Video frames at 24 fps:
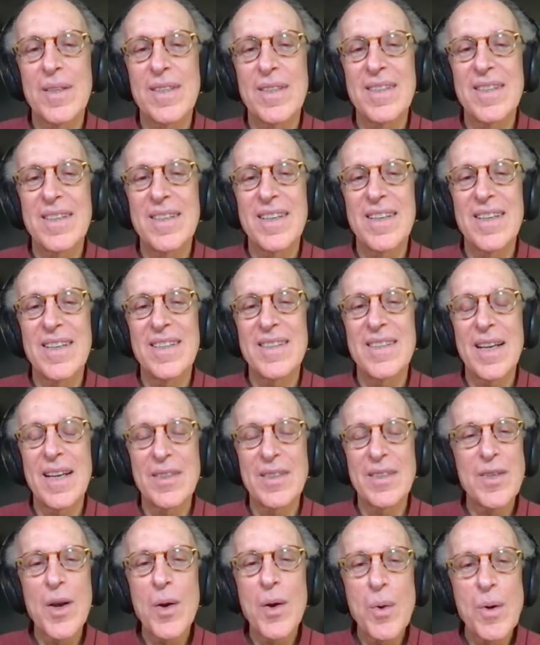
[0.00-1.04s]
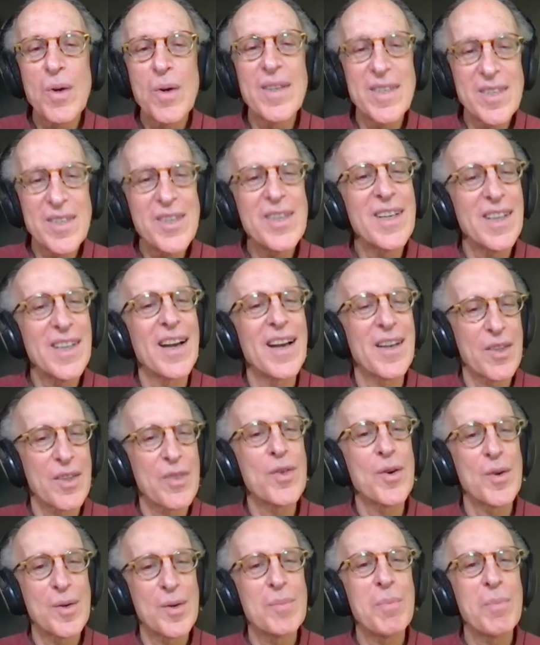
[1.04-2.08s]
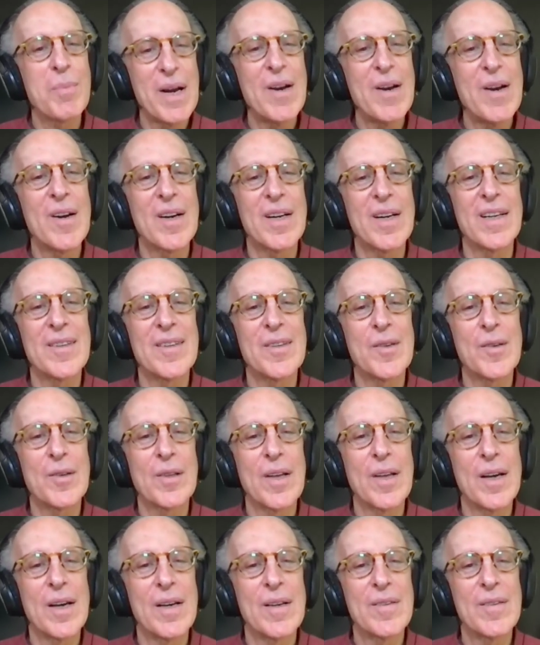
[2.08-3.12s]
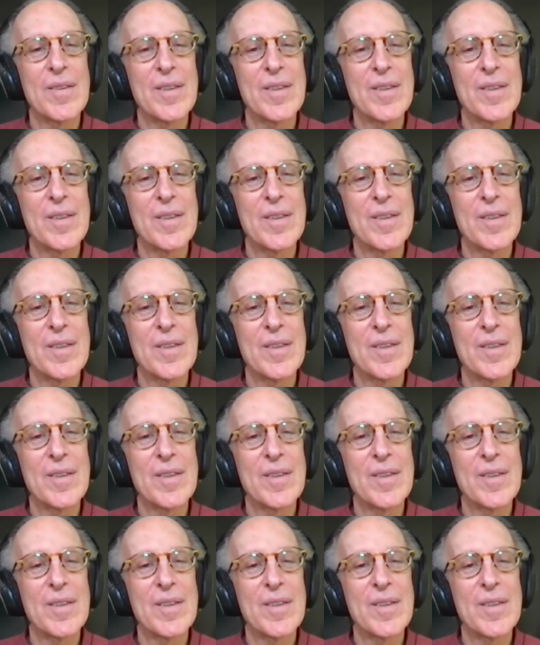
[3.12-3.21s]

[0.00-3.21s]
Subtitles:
Is that so, or is she like a third parent in your life?